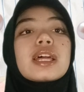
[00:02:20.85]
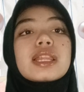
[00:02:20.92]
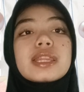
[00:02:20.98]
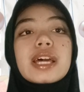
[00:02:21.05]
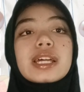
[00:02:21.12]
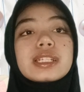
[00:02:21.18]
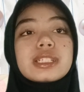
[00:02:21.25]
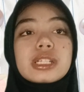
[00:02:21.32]

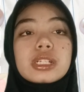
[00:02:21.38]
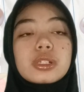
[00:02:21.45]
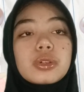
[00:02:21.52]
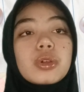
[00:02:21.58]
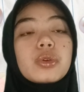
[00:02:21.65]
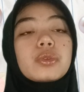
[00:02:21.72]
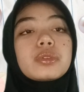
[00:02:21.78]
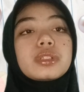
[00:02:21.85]
that the
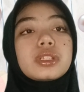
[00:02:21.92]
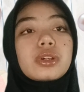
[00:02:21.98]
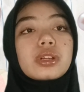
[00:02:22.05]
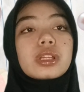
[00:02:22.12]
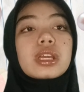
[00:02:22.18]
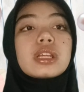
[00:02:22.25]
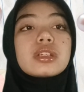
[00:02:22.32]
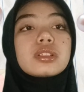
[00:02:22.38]
crew
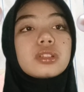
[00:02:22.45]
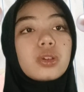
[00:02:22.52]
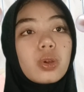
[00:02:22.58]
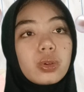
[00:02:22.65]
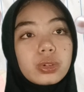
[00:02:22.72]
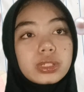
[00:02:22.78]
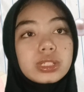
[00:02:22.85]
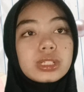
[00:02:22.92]
not
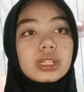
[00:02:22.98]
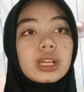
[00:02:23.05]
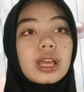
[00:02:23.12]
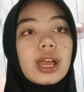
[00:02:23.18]
ignores